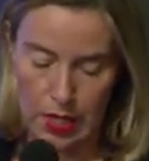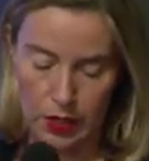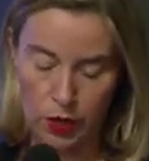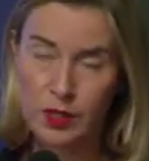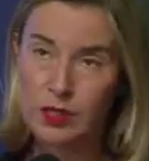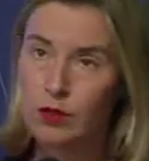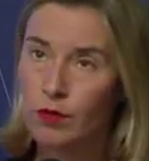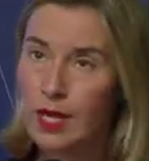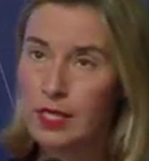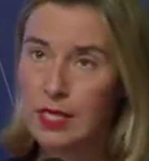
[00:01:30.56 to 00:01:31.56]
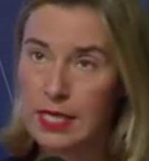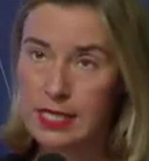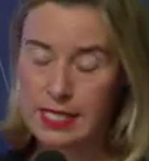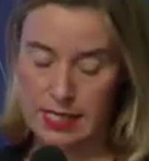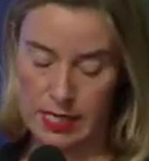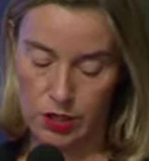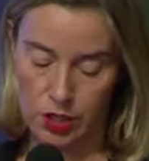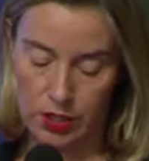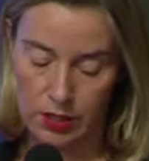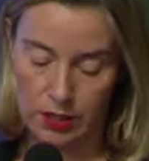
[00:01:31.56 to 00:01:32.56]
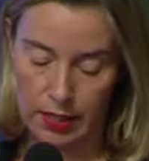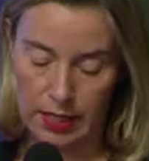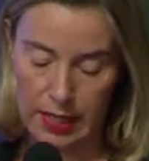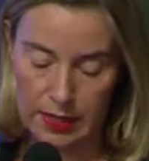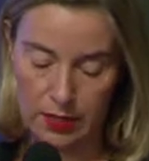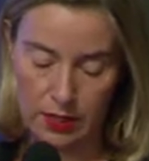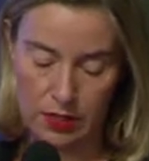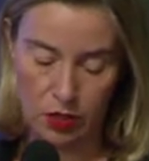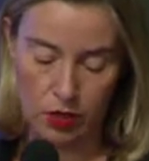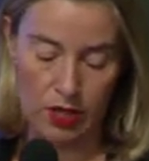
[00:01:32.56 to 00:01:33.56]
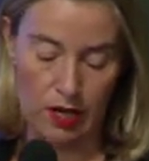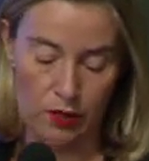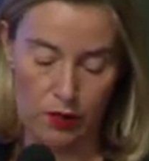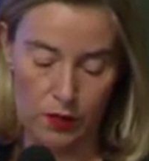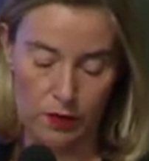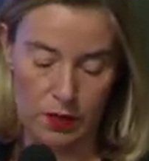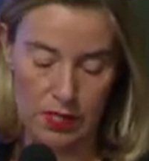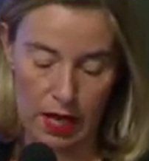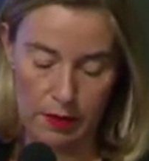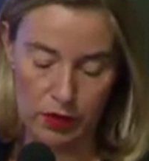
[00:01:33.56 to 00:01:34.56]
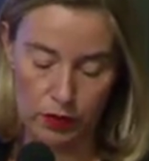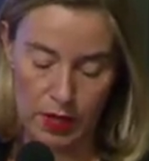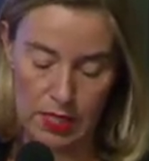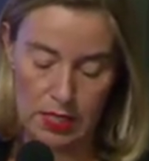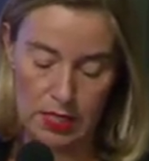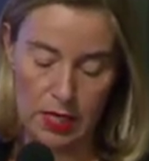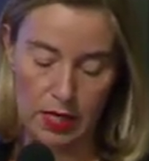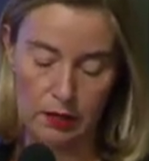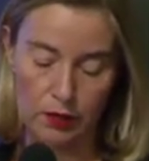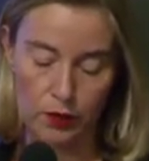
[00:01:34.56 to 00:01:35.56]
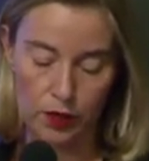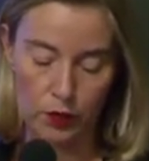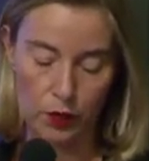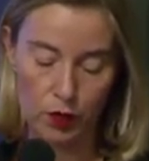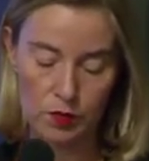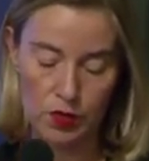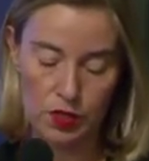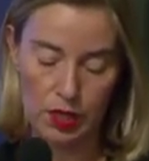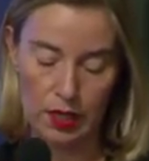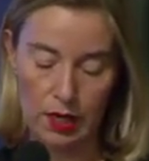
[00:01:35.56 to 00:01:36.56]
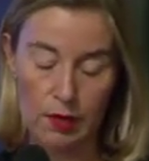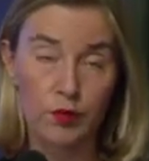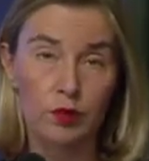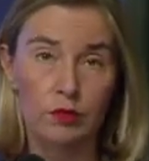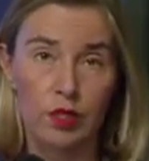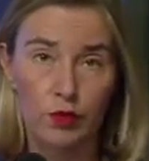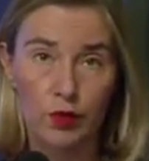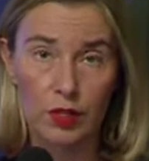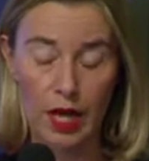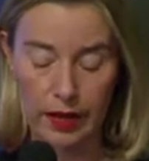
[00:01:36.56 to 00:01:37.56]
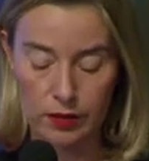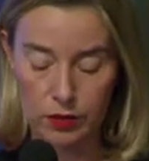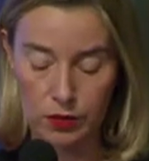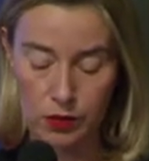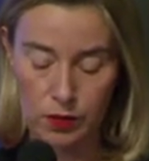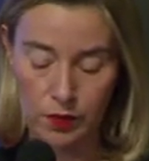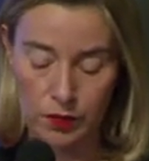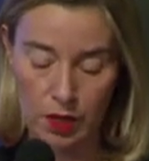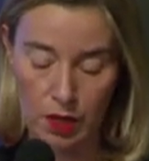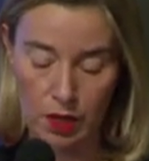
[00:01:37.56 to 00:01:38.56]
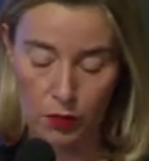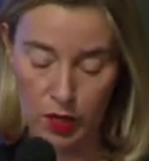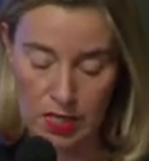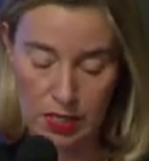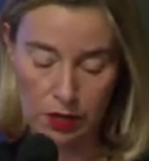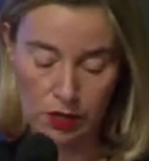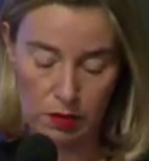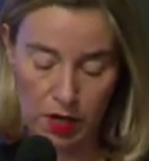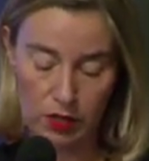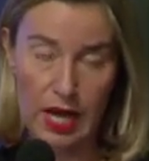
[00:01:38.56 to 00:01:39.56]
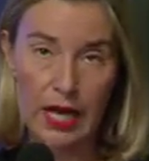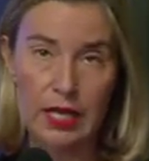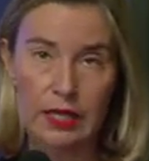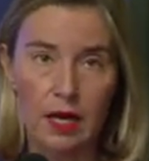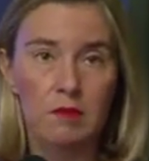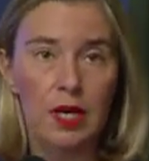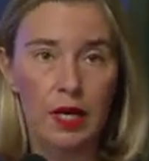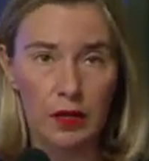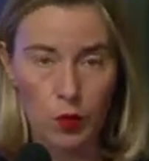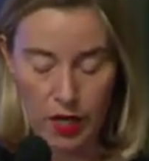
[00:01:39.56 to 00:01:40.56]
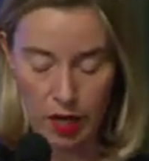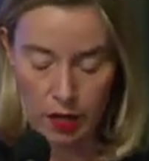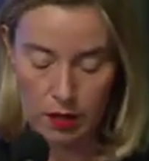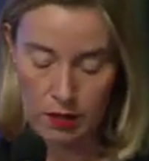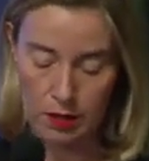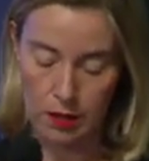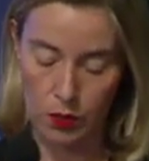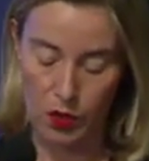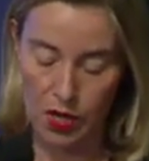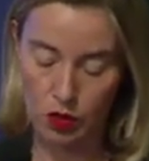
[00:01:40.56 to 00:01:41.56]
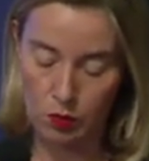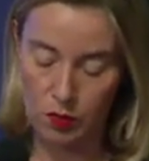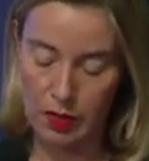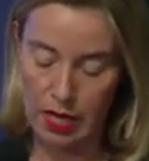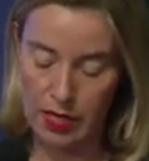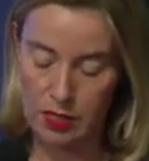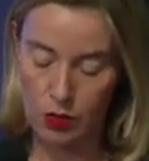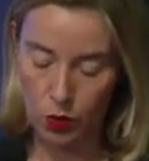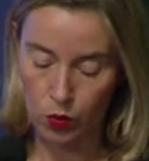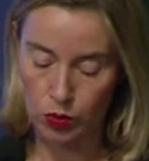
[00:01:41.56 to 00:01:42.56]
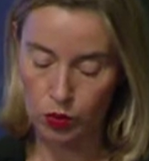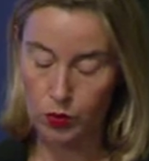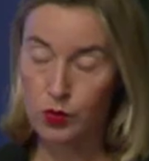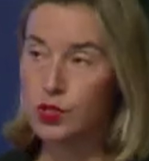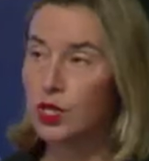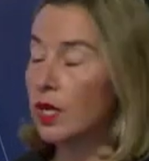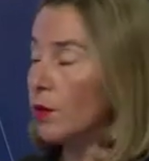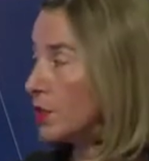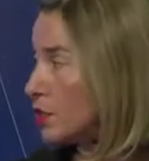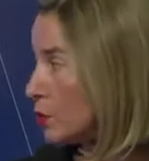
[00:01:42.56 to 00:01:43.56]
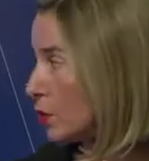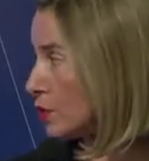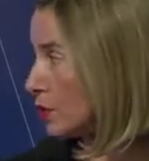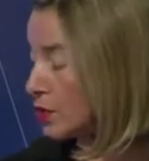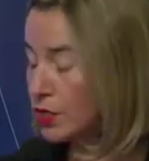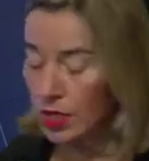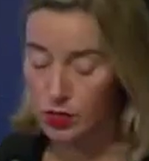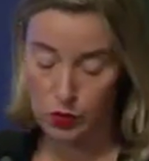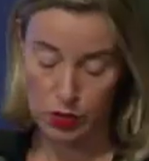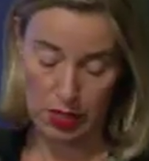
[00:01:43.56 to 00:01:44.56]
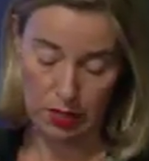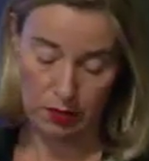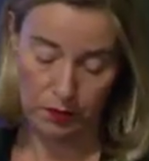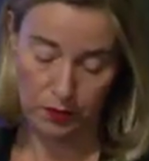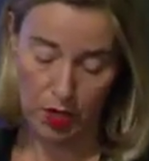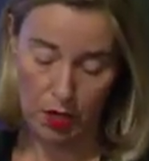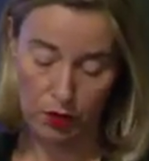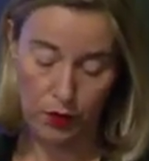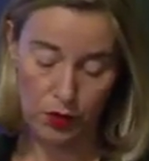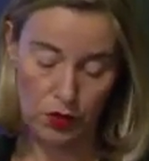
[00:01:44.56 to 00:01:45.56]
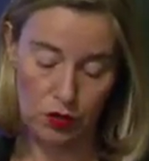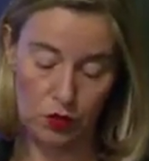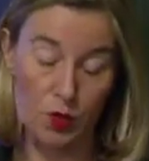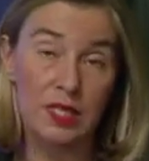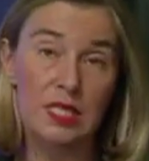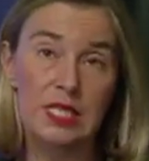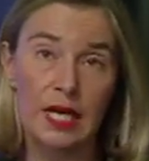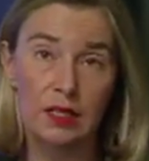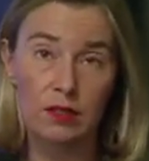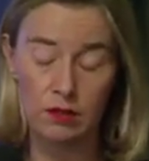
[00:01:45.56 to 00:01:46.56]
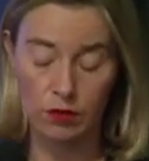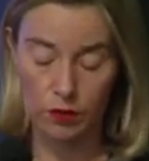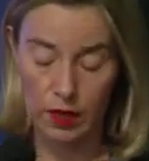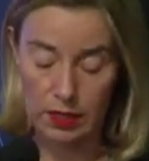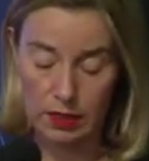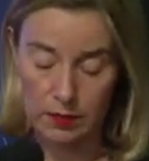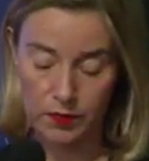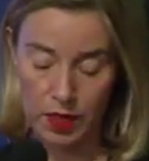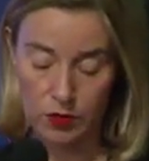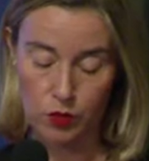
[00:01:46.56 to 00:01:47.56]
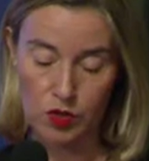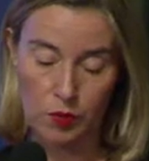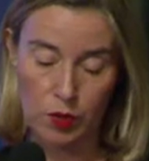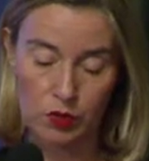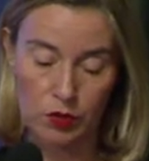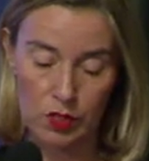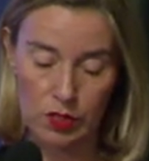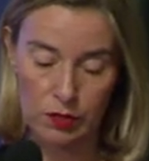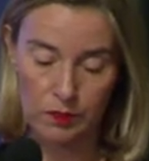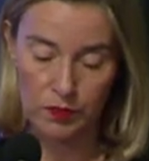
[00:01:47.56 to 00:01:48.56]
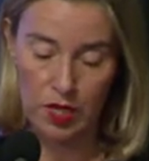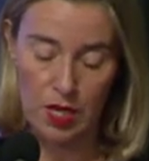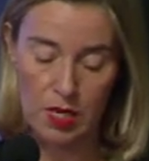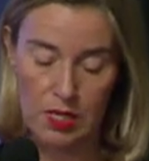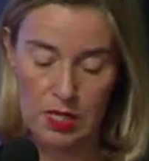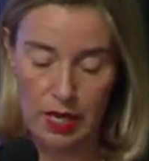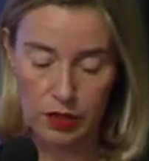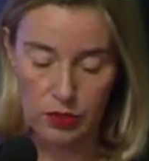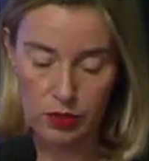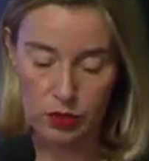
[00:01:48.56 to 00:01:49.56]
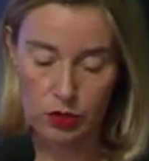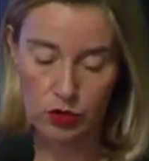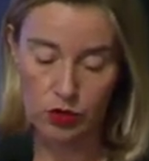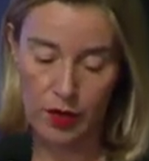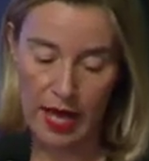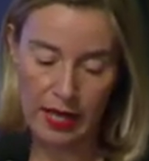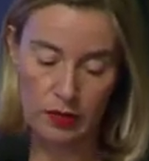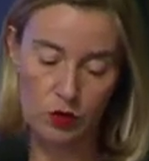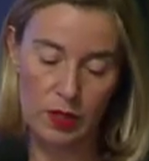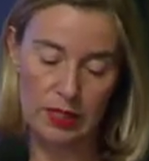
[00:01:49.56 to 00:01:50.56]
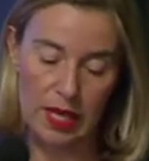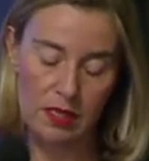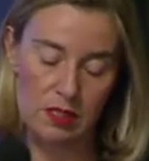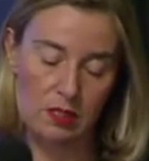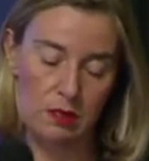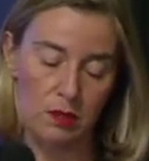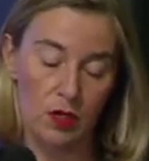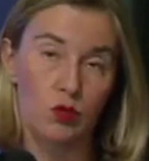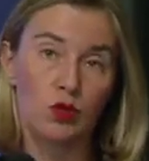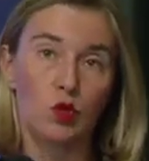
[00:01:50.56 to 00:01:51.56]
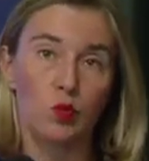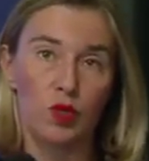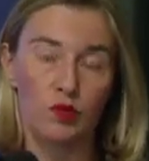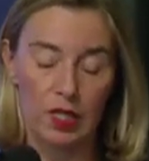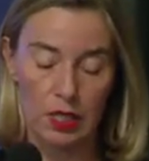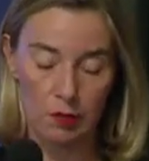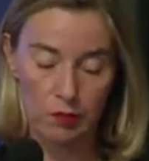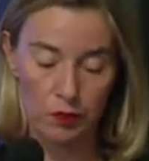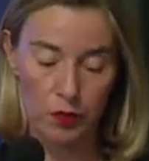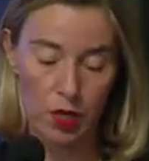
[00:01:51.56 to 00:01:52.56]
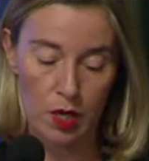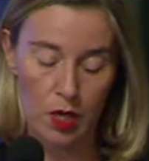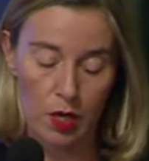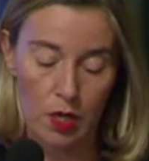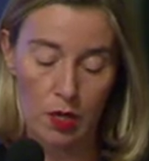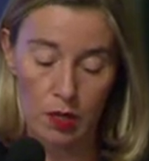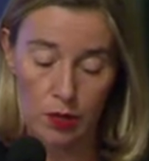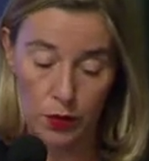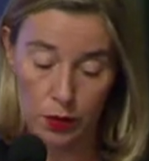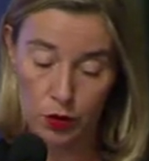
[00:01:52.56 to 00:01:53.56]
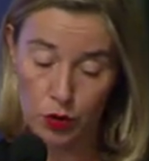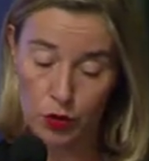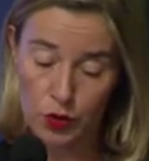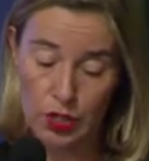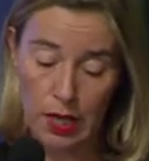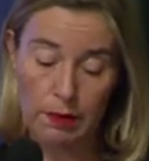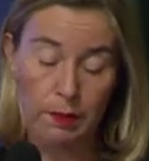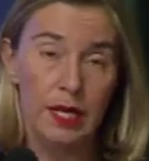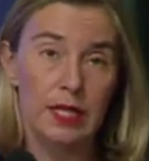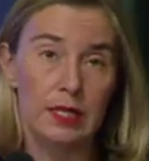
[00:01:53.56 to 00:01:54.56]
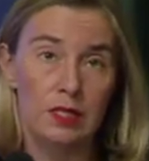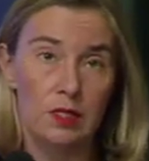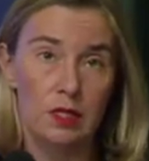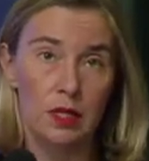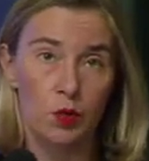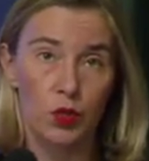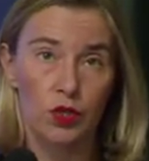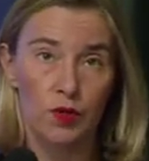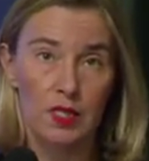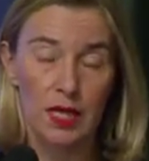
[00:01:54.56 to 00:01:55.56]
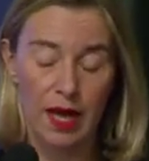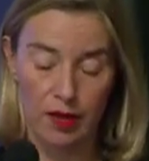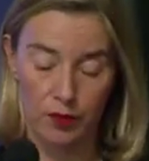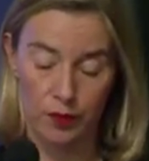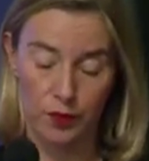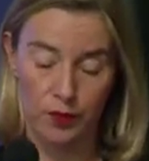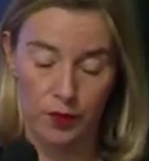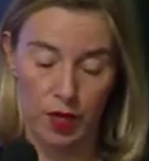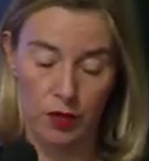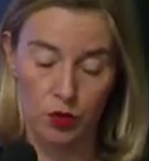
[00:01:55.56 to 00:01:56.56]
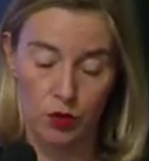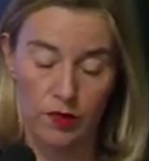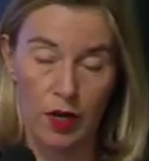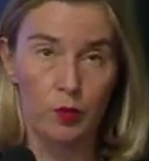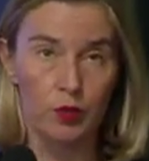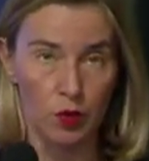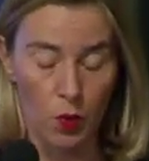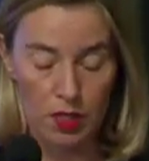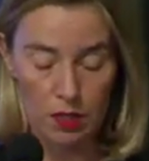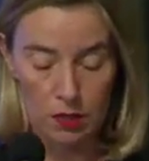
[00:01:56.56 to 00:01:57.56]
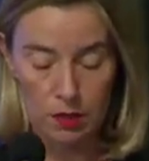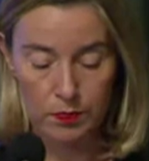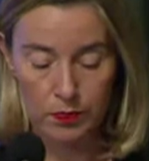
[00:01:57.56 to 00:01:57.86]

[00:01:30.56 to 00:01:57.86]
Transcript: Knowing the threat is essential, and yet it is not enough. These hybrid threats take different forms and come from different actors. If we are serious about tackling them, and we are, we need to mobilize all tools at our disposals, as you said. First, to understand the threat and to respond to it. Second, to react to attacks, but also to prevent them. Third, to use the capabilities that we already have and to develop new ones.